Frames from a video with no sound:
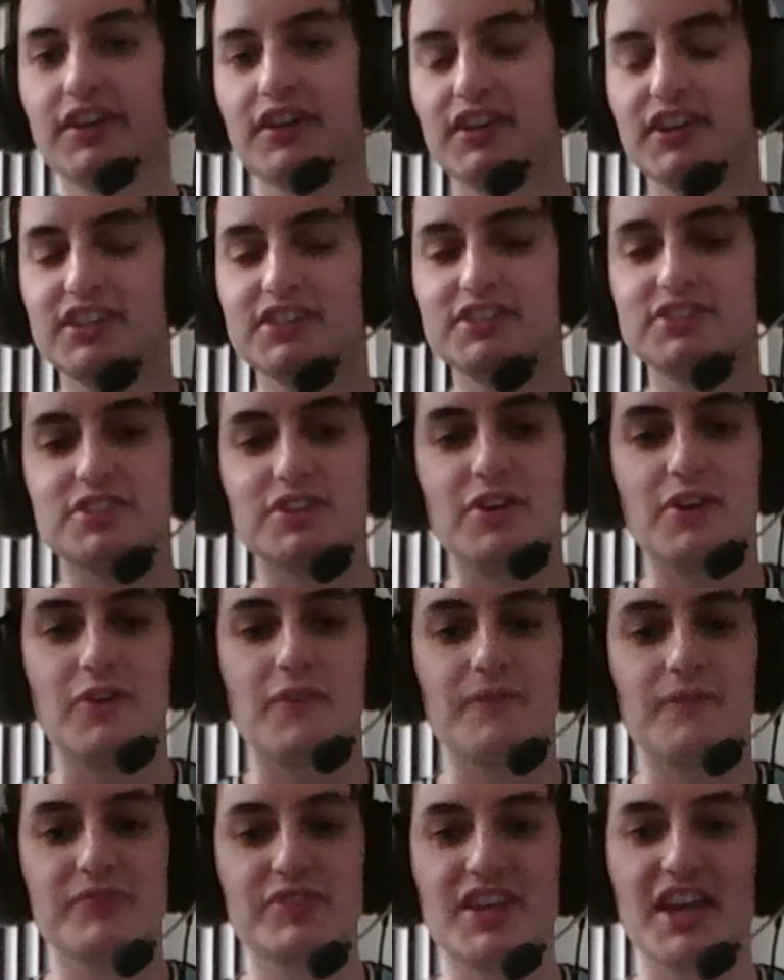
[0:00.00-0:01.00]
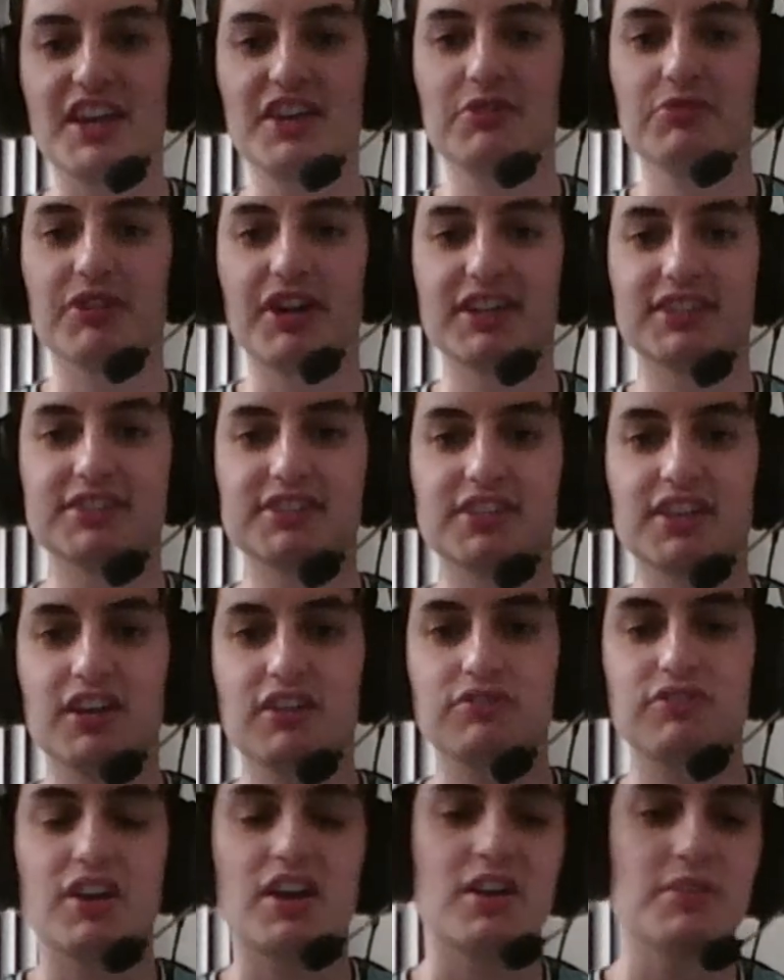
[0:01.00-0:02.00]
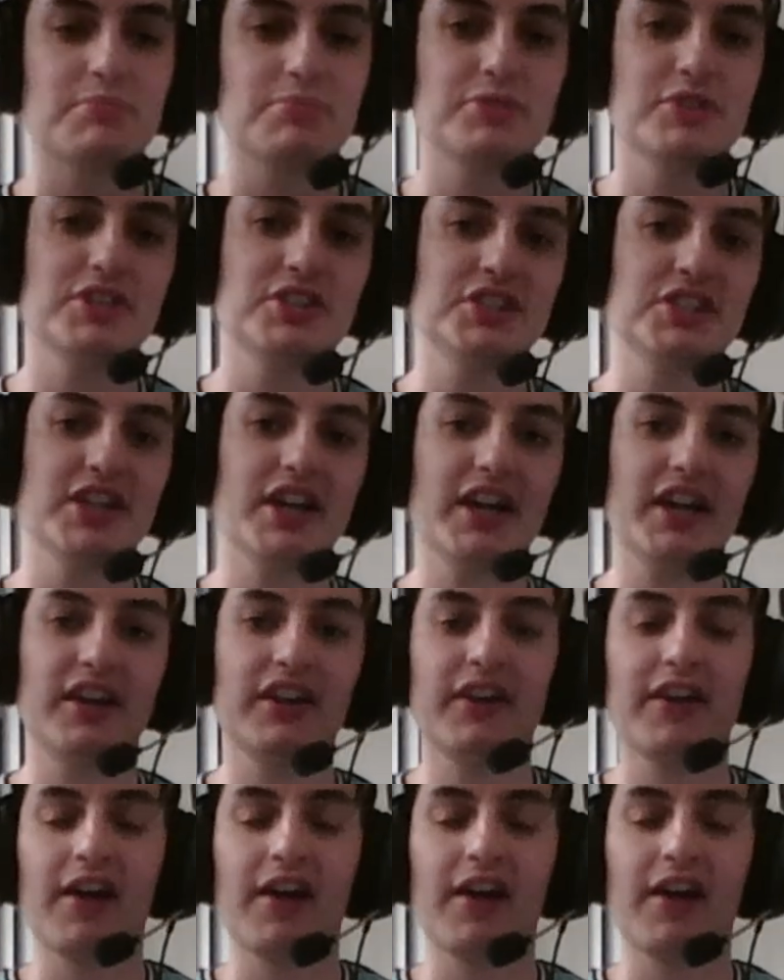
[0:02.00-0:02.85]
So thank you, RightStuf. I appreciate it.